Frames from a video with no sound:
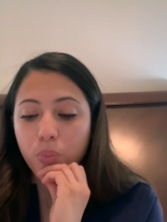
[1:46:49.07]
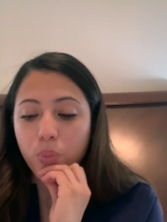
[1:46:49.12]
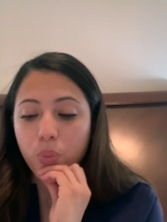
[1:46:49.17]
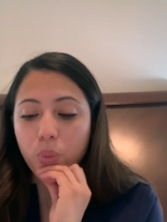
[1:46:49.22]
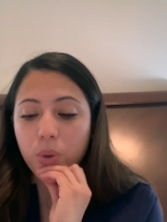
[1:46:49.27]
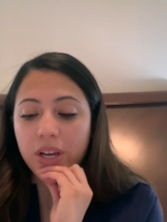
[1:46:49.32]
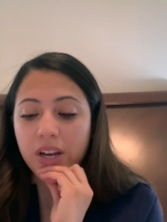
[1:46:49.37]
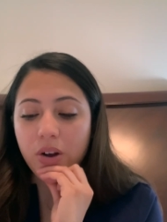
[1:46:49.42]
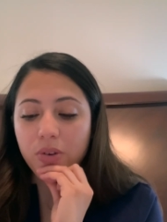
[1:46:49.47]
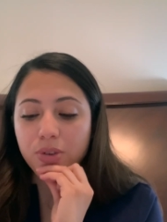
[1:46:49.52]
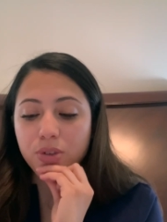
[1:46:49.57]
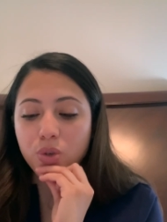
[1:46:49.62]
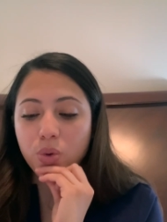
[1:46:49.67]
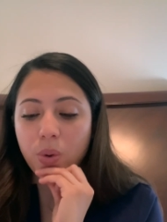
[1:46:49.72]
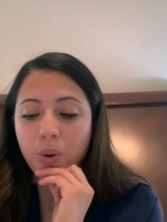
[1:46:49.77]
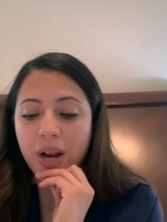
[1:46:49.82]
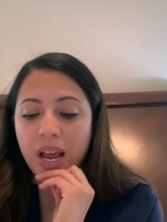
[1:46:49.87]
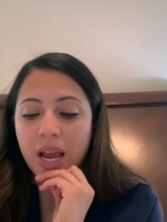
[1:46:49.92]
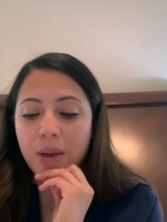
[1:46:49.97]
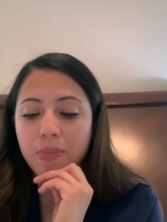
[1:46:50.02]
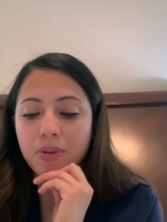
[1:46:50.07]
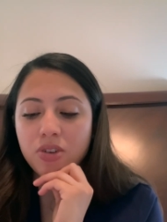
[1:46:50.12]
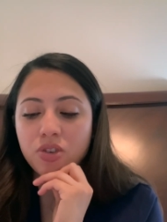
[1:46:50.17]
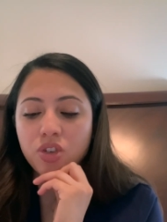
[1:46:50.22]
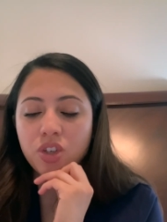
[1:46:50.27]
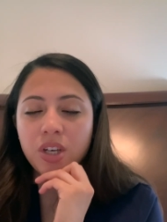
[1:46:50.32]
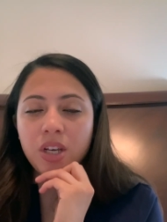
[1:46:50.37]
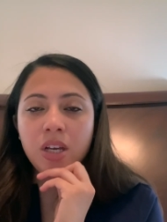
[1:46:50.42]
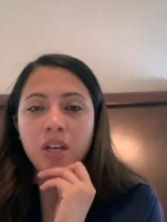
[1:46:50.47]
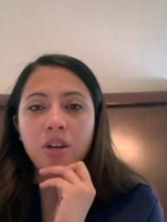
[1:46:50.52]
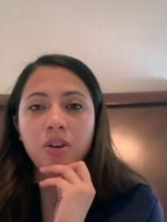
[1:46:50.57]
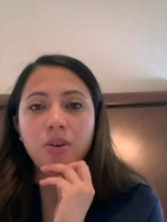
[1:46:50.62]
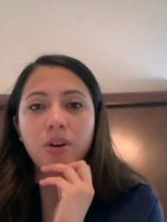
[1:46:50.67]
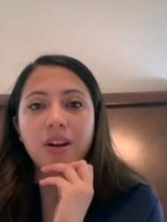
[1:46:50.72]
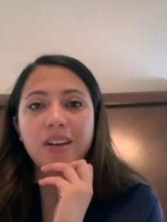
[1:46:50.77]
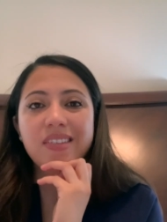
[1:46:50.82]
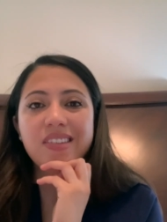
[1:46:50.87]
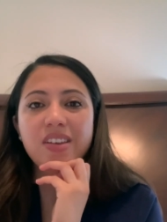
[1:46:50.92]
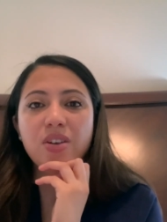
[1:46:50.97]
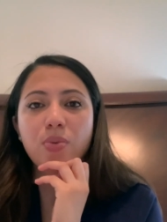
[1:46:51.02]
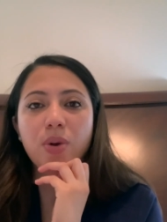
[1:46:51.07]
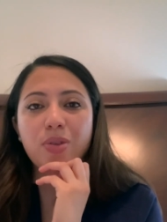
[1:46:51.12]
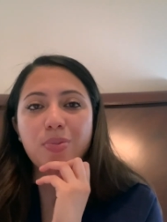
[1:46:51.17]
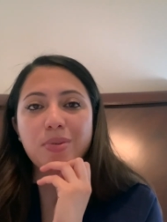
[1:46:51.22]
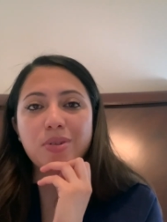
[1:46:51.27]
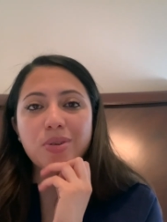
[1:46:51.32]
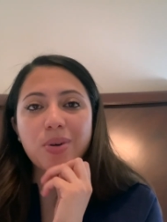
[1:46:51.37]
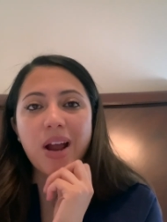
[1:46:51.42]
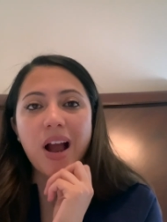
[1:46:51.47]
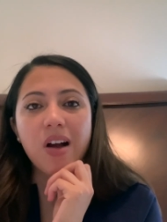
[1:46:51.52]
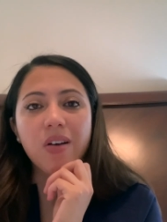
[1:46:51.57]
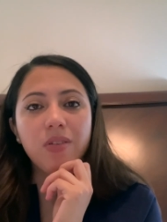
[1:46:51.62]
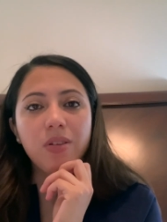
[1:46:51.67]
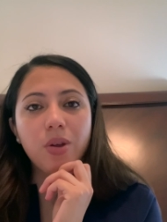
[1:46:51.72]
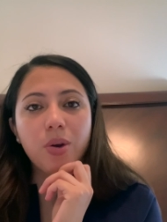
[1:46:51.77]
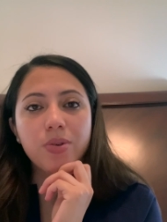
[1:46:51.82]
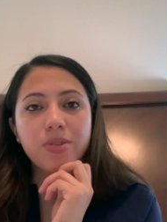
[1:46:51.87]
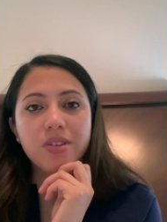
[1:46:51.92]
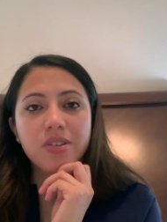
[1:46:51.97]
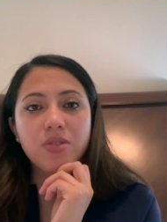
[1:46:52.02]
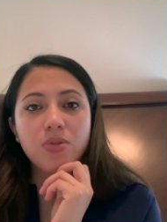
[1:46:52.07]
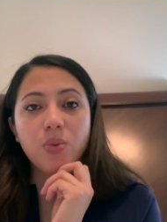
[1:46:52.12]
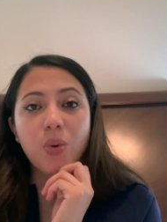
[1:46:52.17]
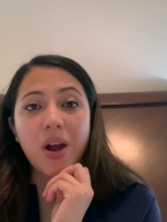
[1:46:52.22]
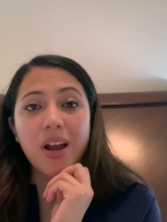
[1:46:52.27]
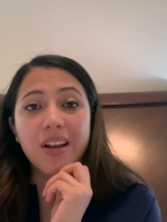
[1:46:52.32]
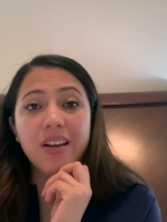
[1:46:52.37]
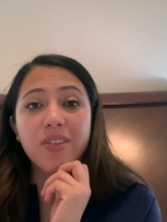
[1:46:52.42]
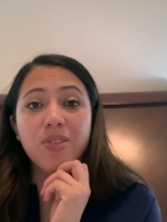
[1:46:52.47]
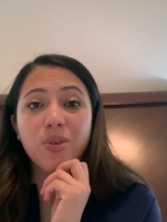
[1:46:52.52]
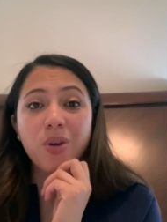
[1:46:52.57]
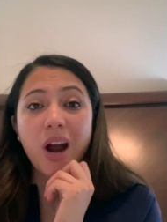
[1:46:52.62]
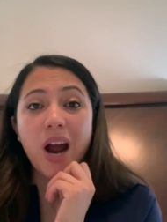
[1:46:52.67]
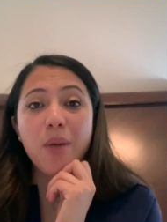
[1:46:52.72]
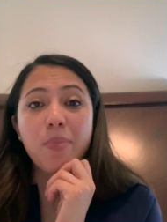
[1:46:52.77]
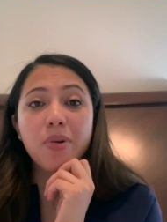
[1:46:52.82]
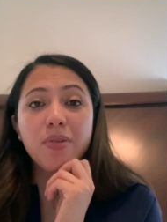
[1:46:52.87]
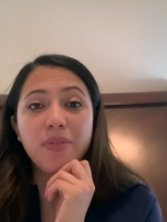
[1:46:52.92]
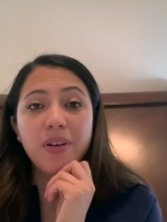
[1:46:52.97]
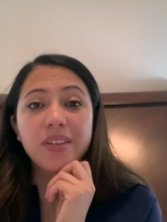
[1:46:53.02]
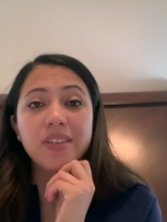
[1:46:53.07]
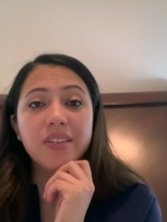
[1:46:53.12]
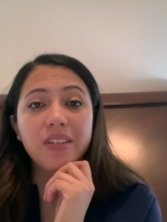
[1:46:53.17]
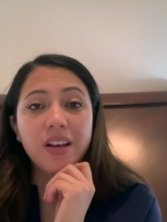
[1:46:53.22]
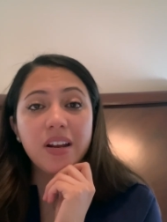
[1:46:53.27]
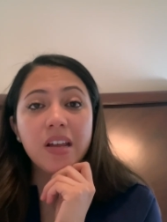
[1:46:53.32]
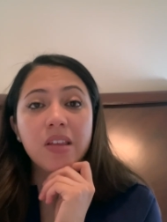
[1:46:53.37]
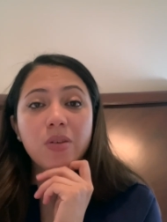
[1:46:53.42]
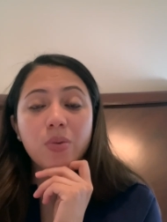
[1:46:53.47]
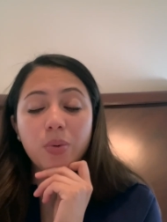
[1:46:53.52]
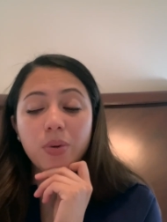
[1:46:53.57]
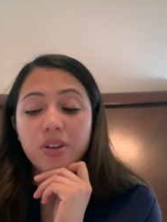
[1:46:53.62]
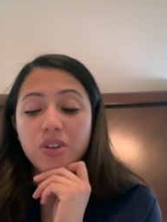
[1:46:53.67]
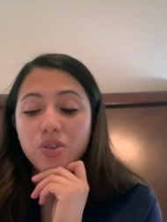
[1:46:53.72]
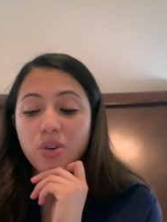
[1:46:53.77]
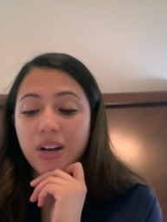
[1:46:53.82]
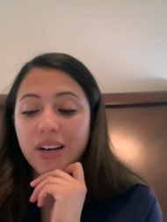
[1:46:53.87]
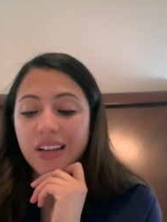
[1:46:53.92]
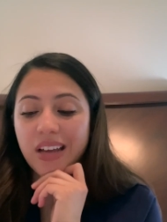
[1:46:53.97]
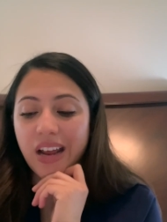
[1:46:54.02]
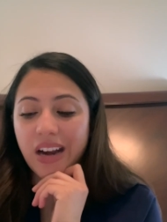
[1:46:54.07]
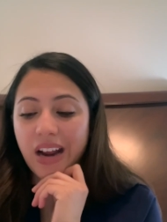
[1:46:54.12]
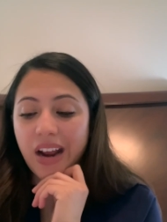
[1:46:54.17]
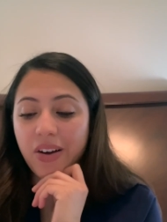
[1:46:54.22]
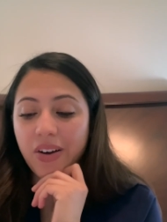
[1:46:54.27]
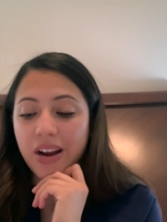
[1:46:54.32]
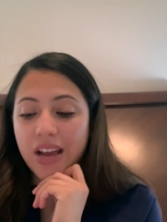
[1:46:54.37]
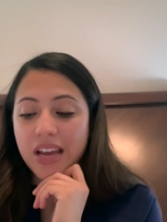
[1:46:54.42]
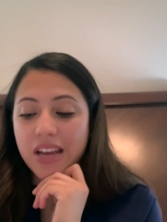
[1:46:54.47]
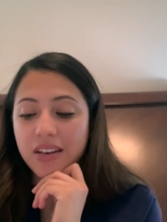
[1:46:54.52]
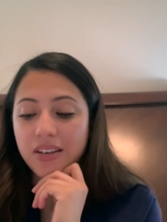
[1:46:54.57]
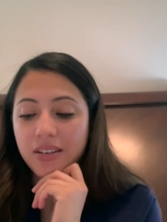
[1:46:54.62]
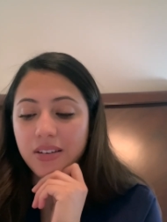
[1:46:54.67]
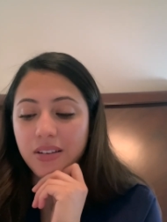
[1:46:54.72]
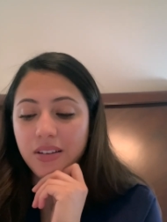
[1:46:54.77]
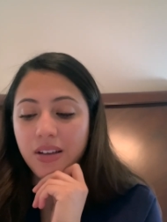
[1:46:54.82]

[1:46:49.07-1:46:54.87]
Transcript: We can also do an ABG. You're going to see respiratory alkalosis. Why? Because they're hyperventilating. They're really trying to get air in.